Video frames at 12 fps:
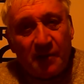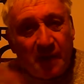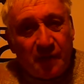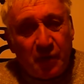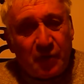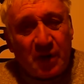
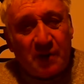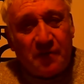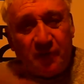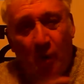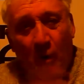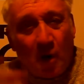if you take
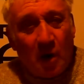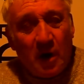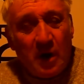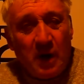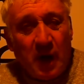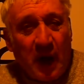4,
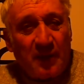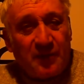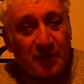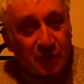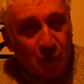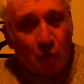as
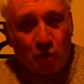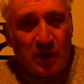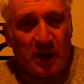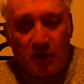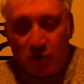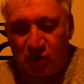the total
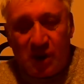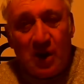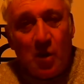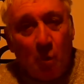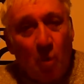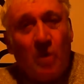energy,
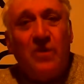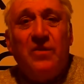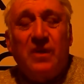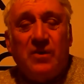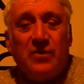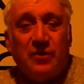1 is
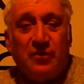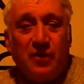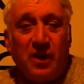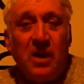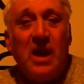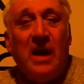
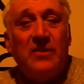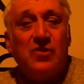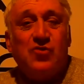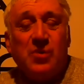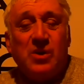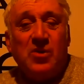electricity, and
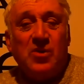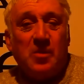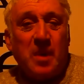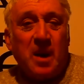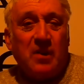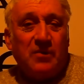there's 3 other
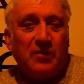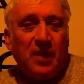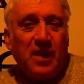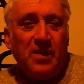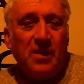parts then,